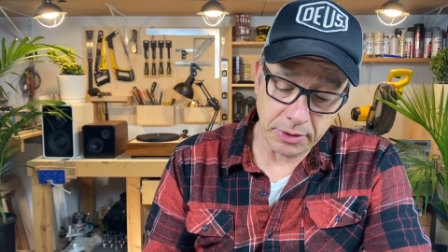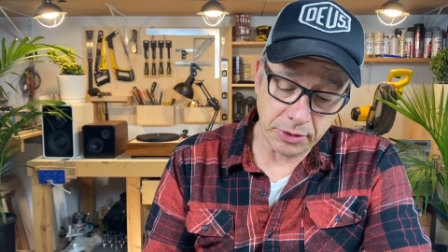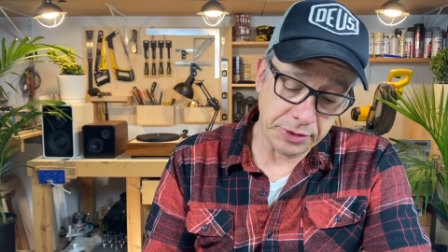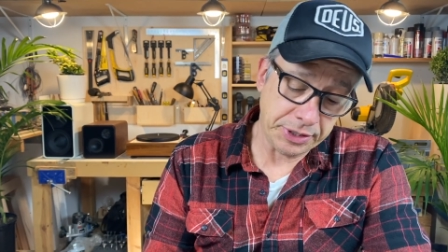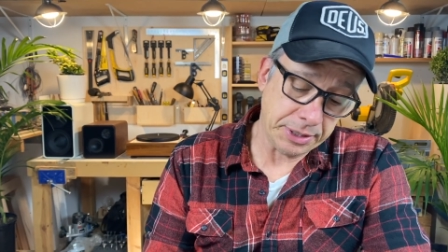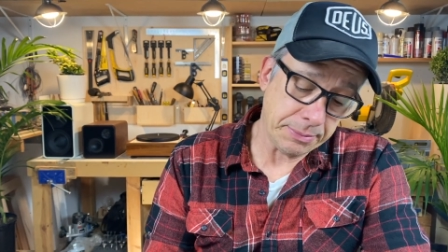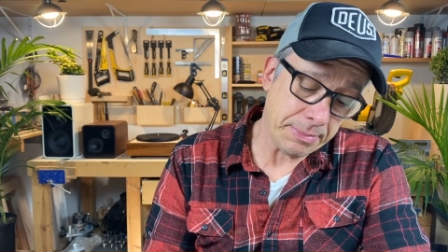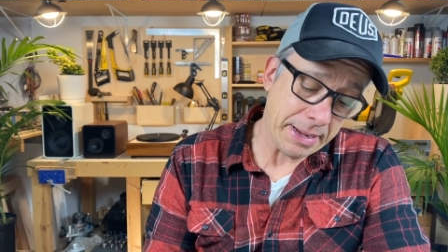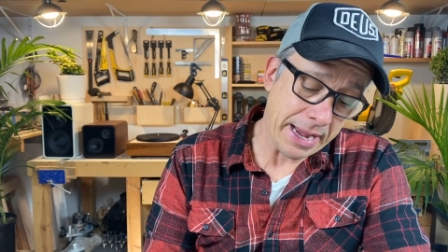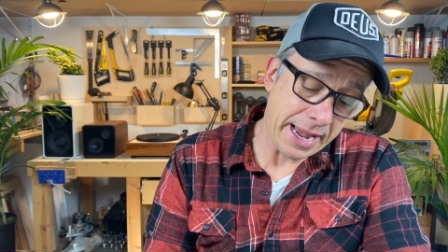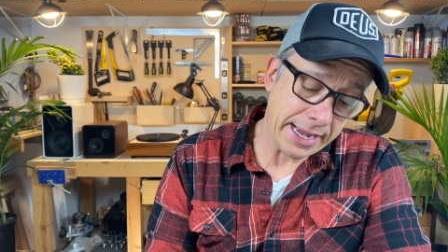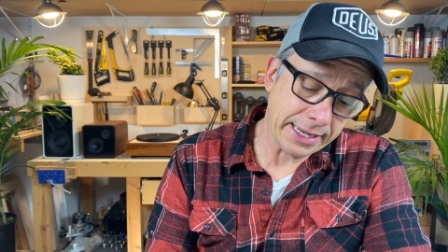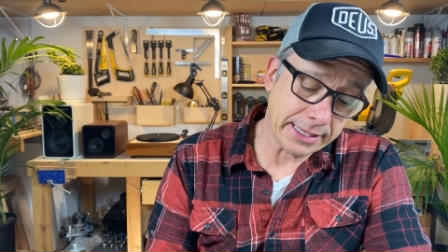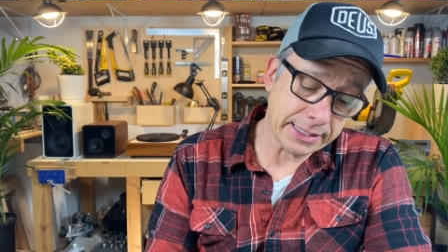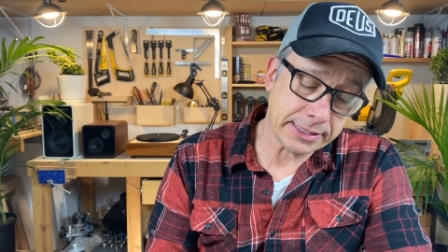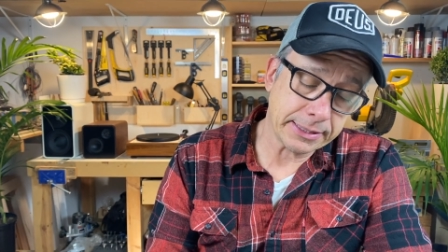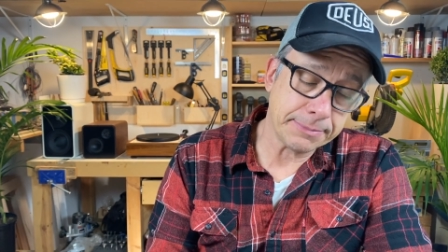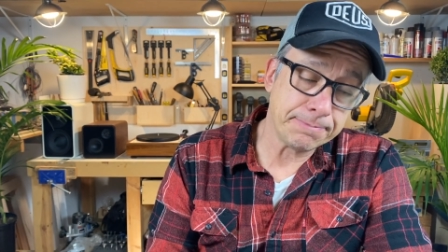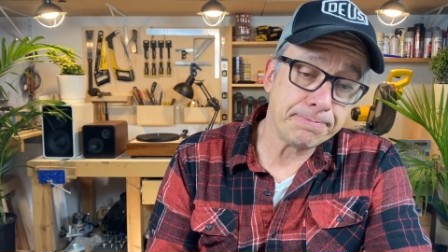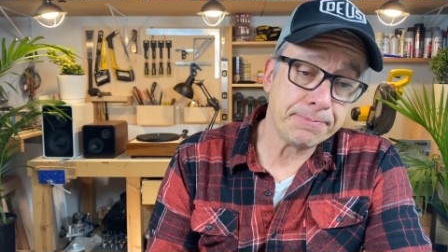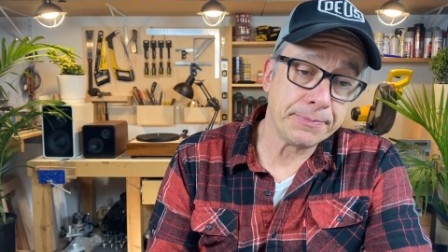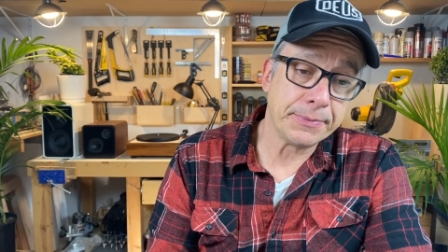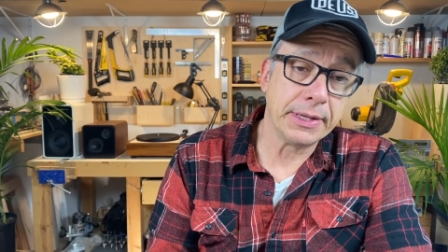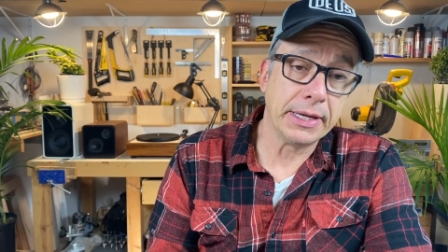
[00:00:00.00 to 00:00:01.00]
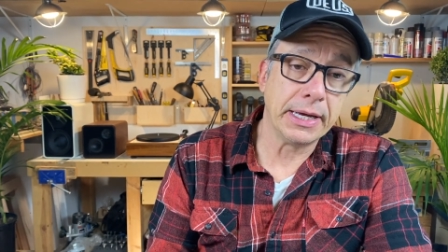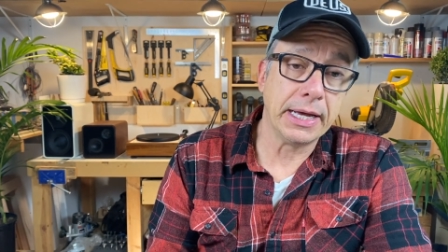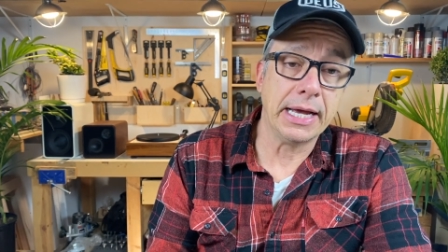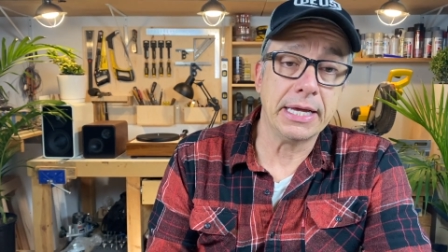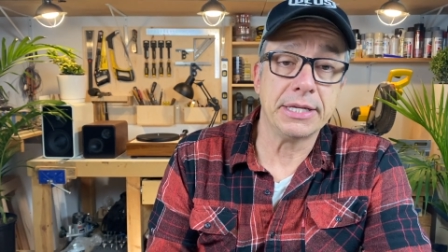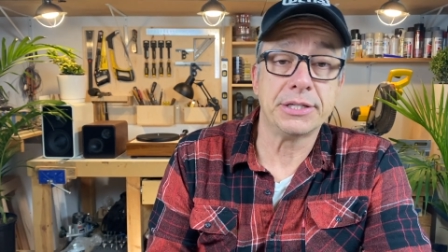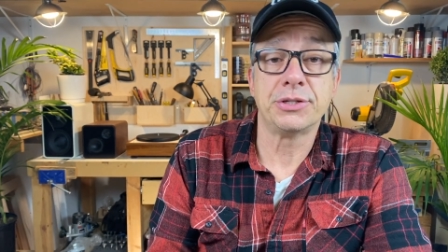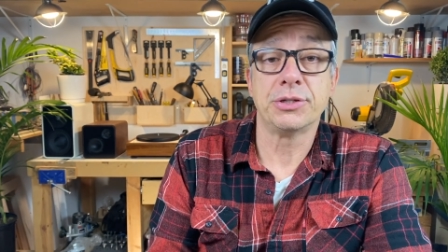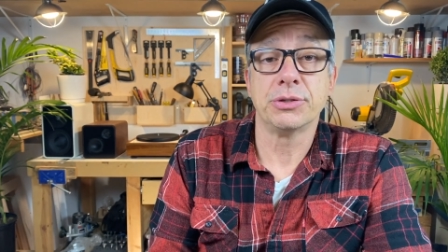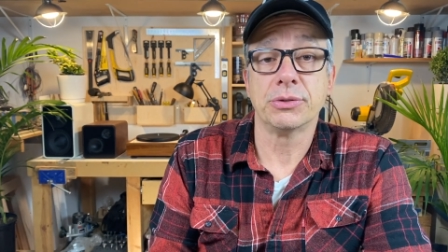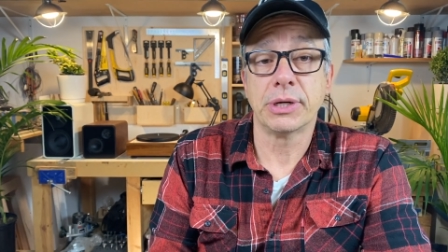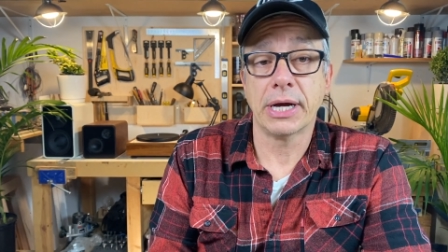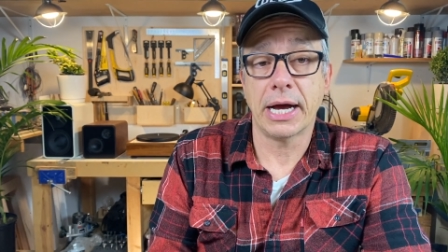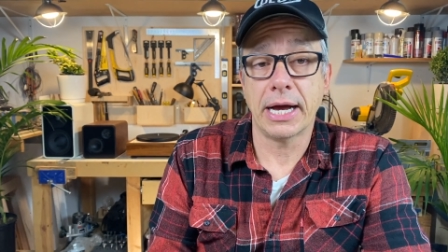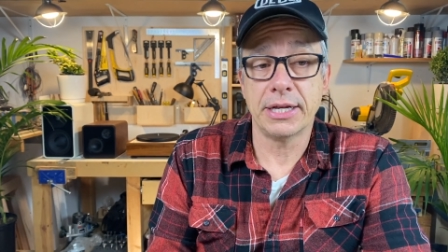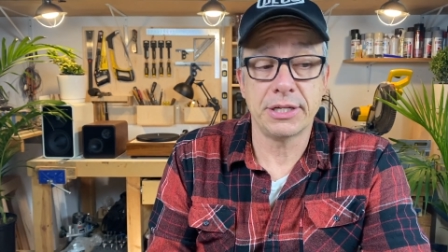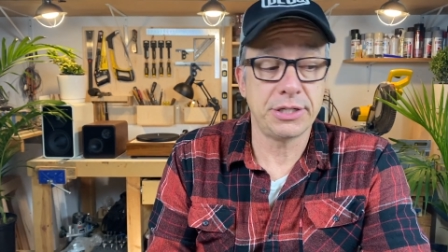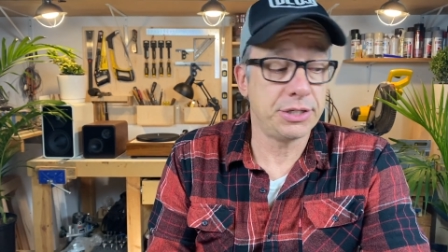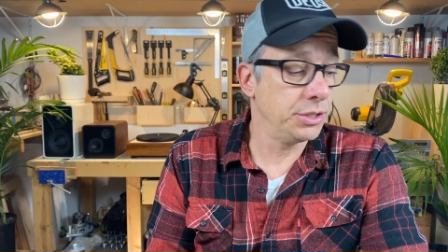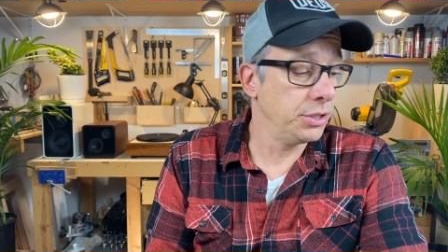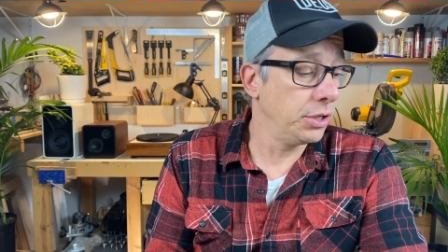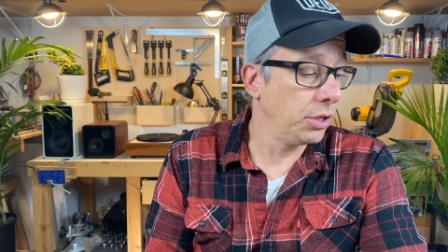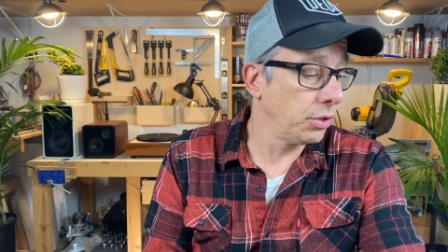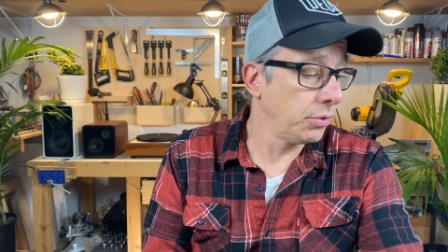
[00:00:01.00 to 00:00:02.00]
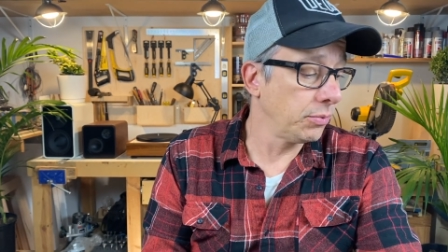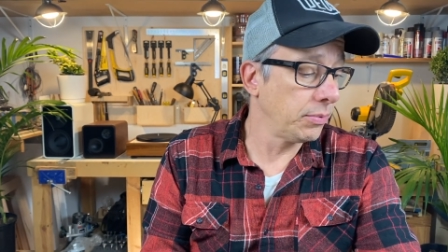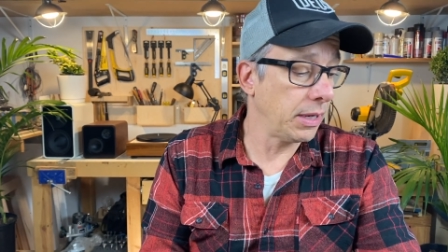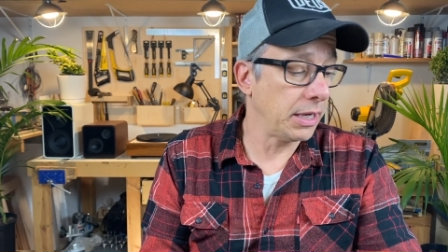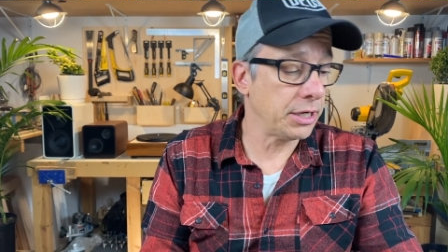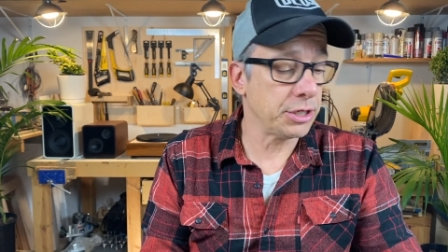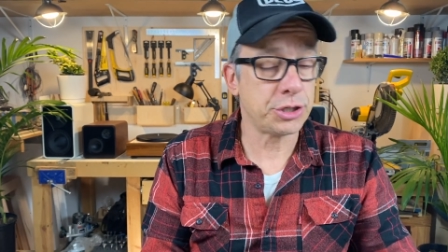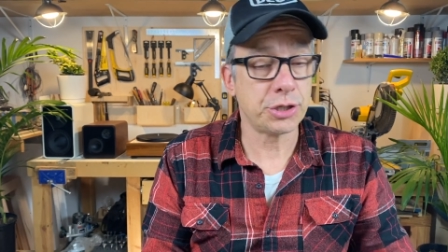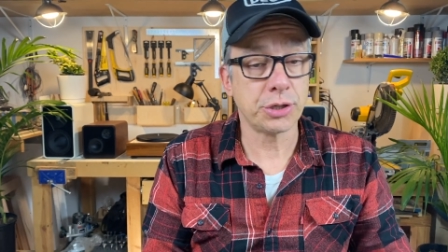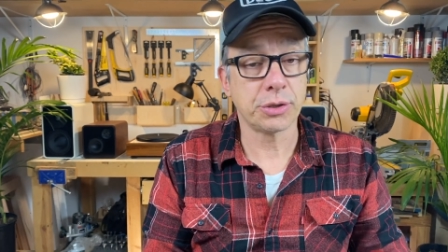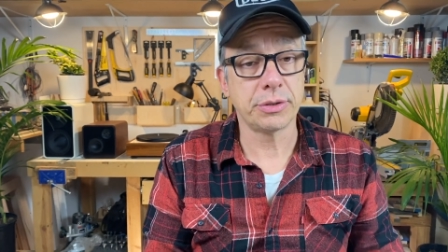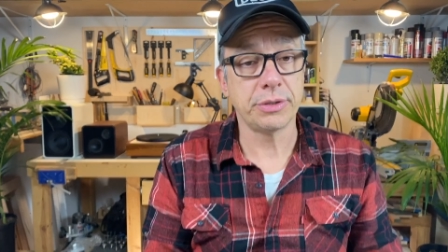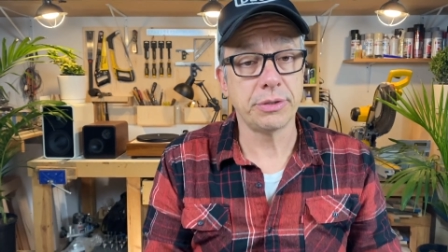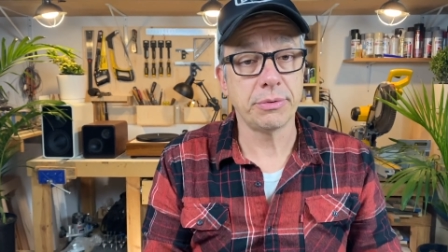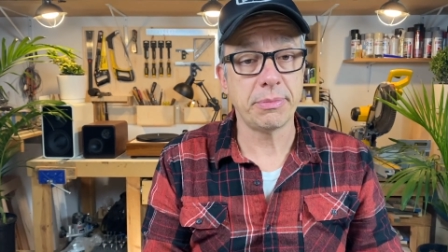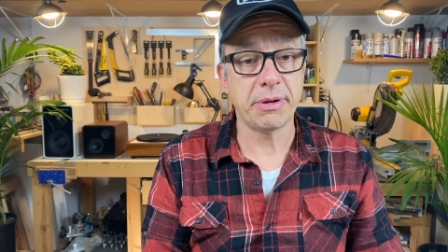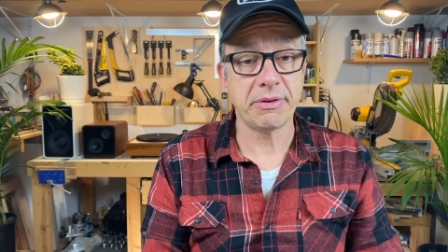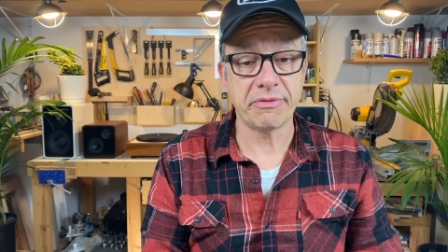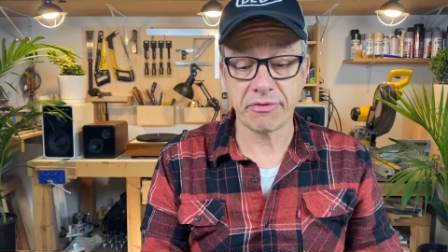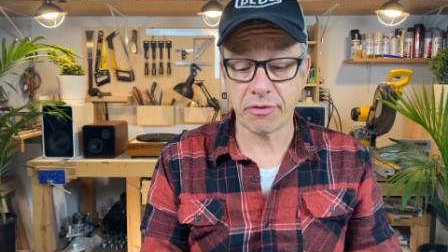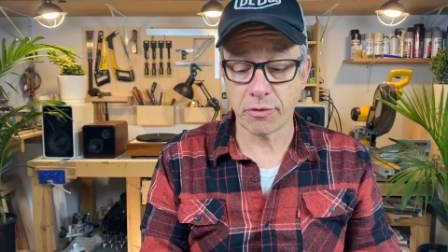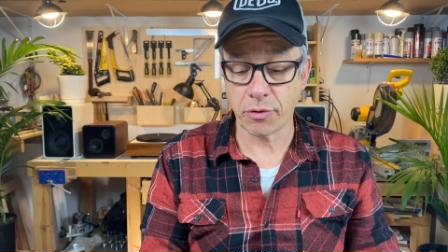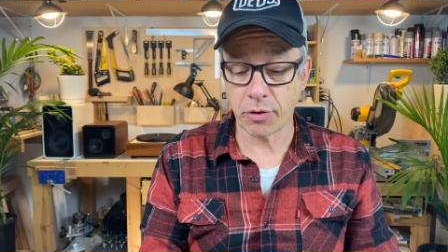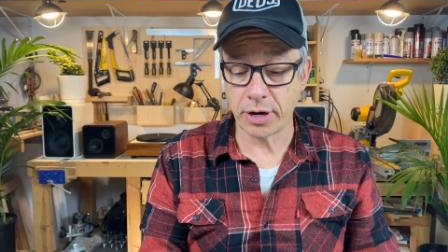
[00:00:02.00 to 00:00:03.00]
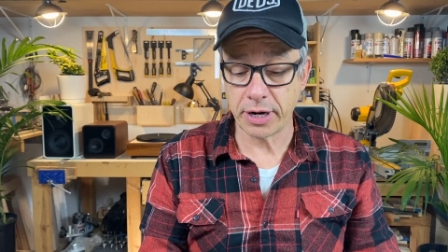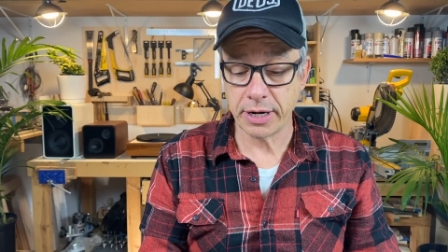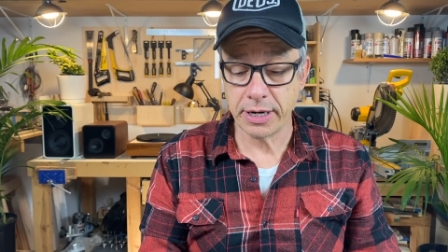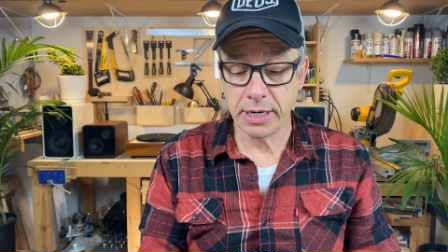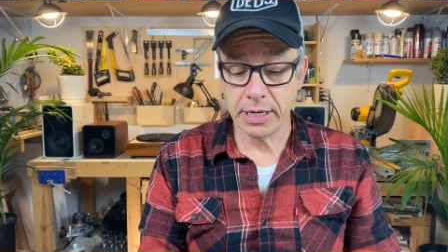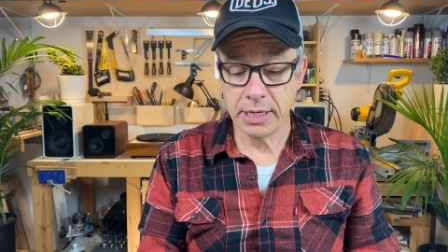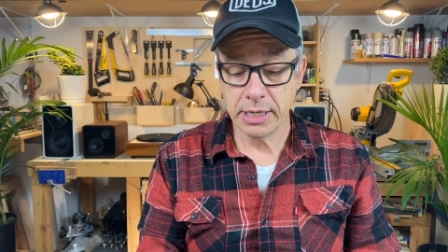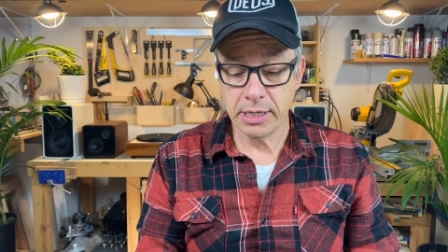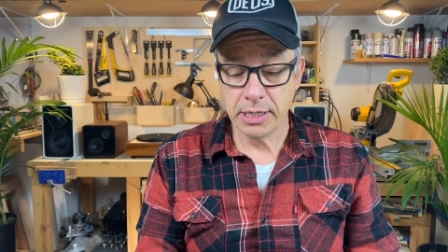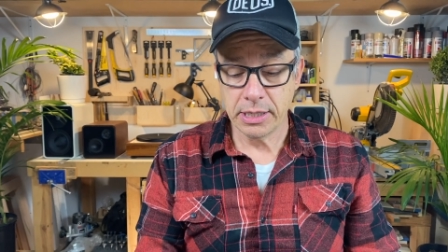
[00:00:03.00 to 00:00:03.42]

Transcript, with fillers: on the back, as you guys know, I showed you before.